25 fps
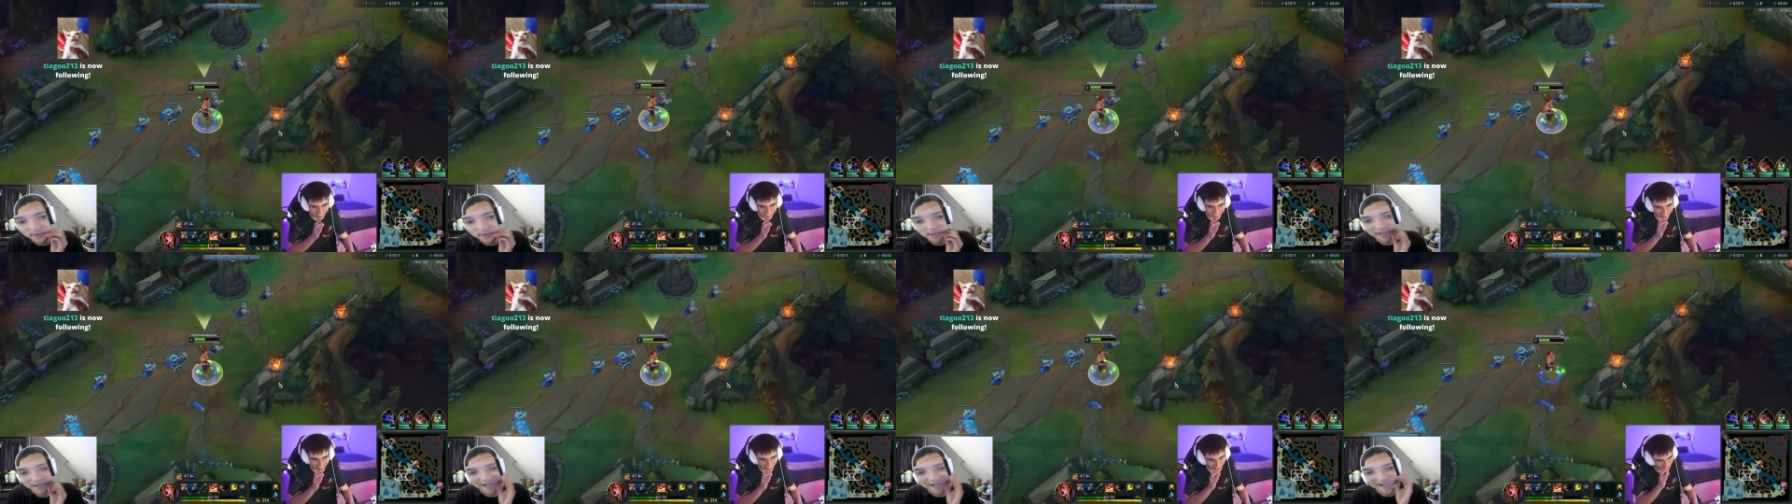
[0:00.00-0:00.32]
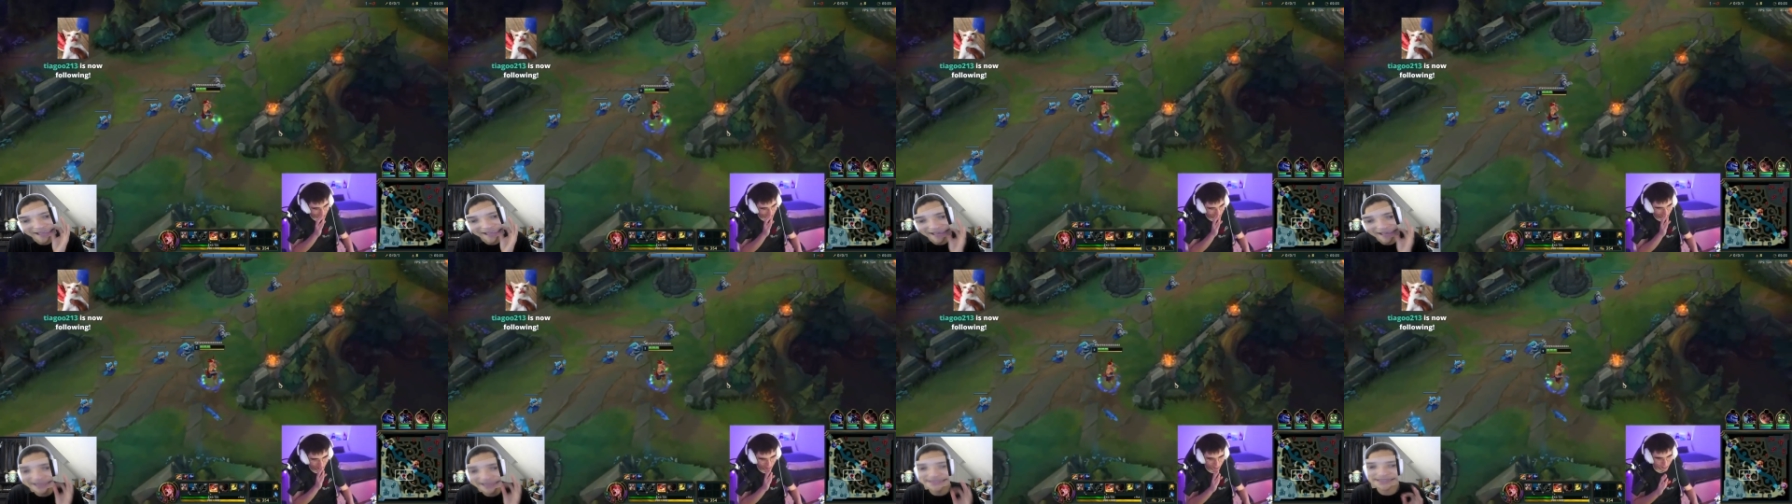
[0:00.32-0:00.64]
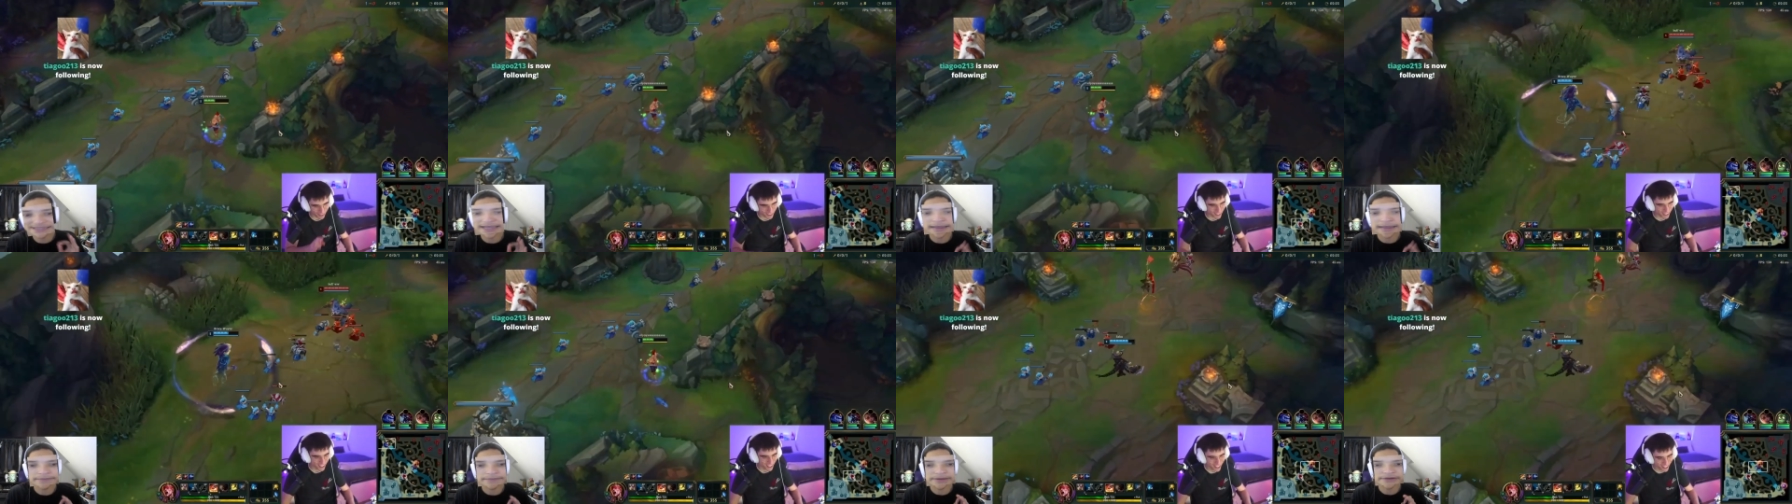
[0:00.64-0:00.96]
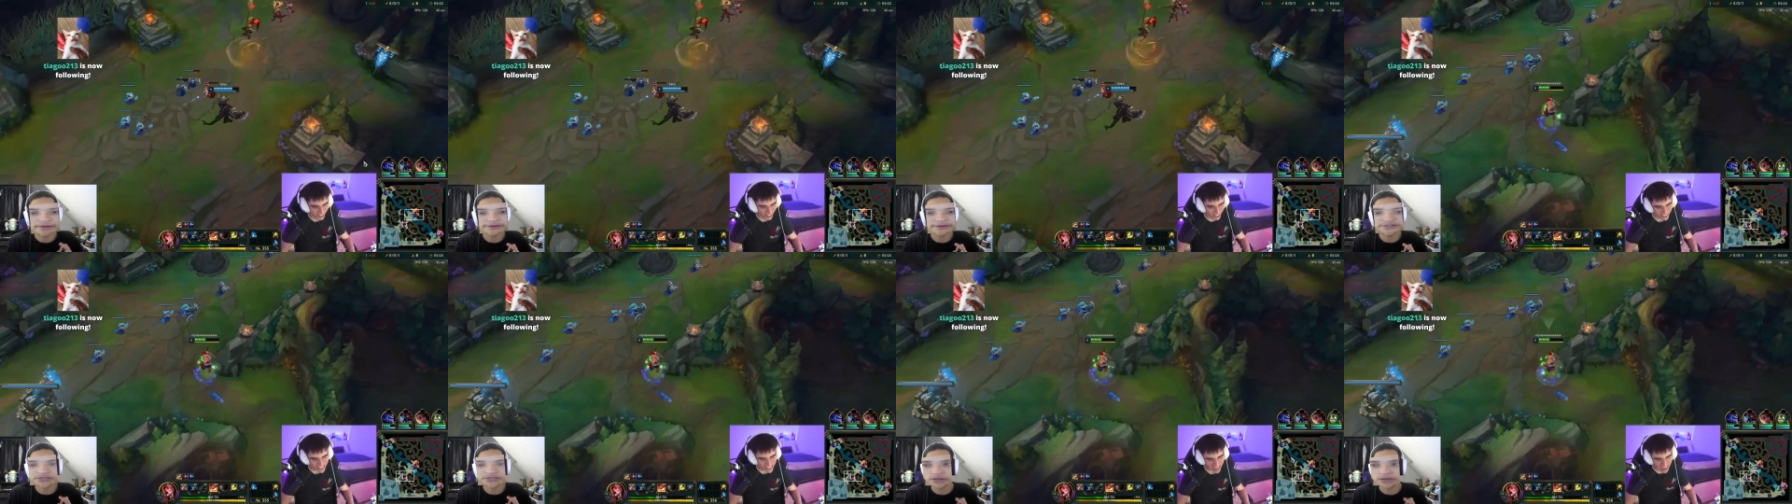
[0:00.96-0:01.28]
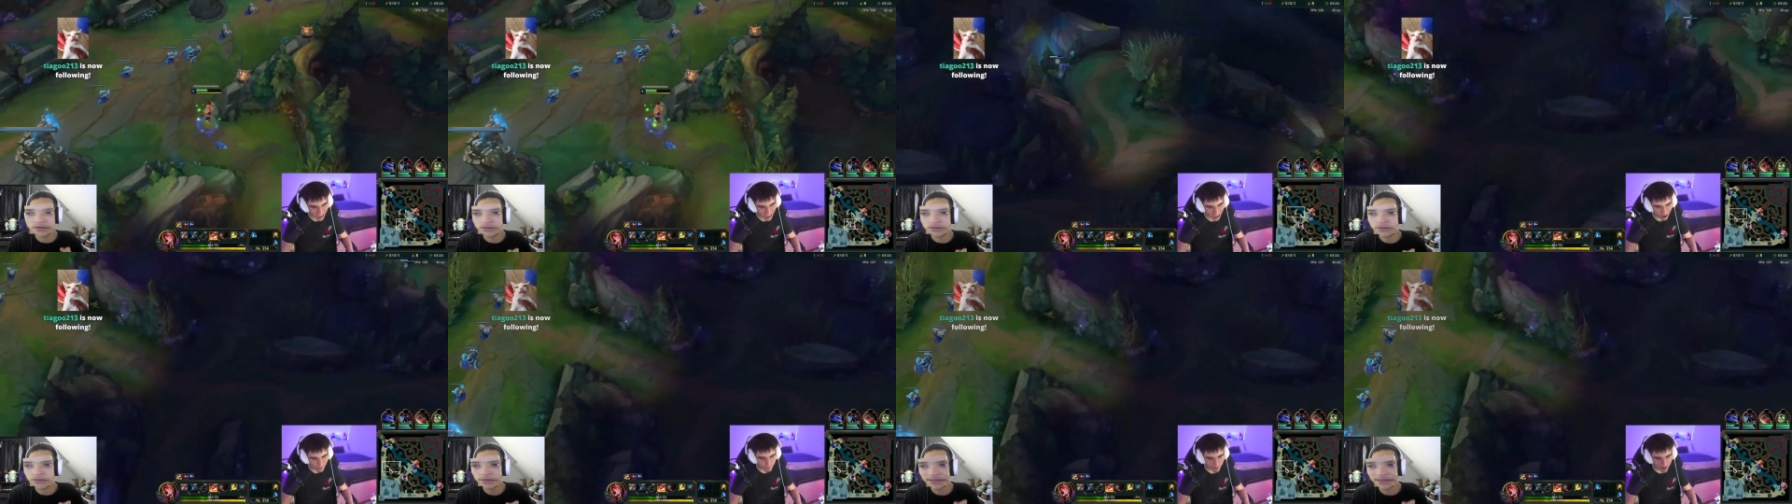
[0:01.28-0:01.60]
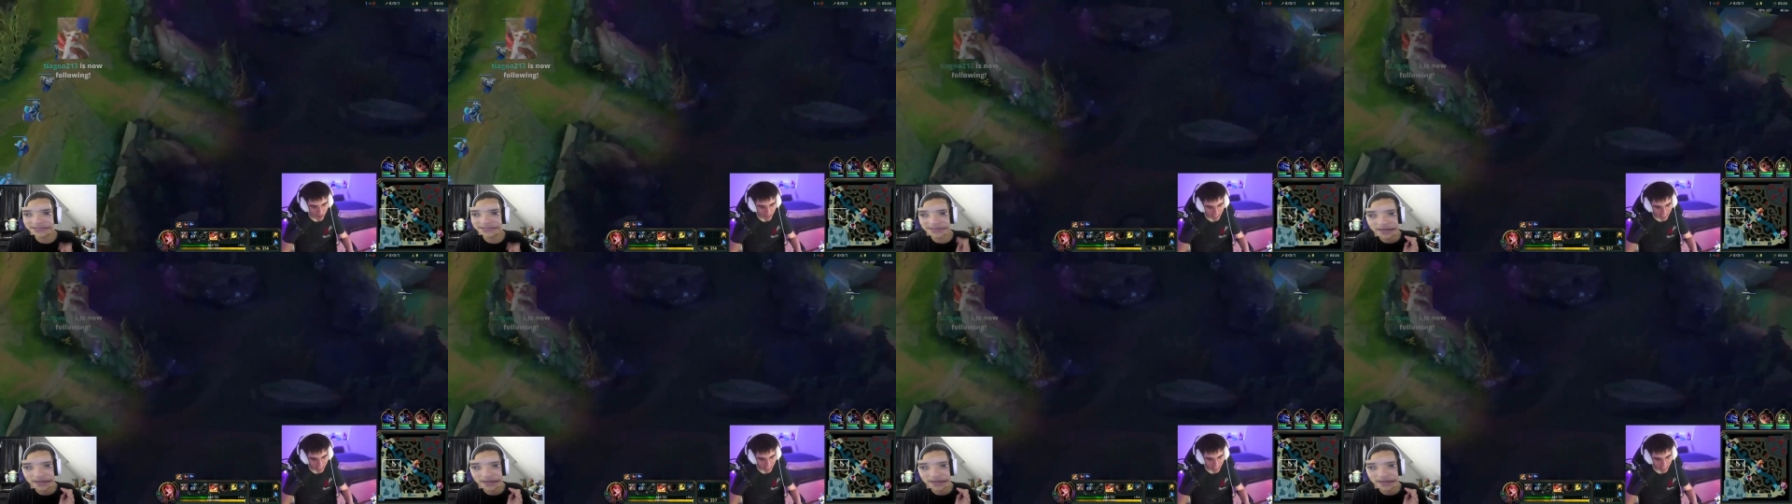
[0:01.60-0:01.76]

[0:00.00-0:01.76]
the key to getting better at jungle is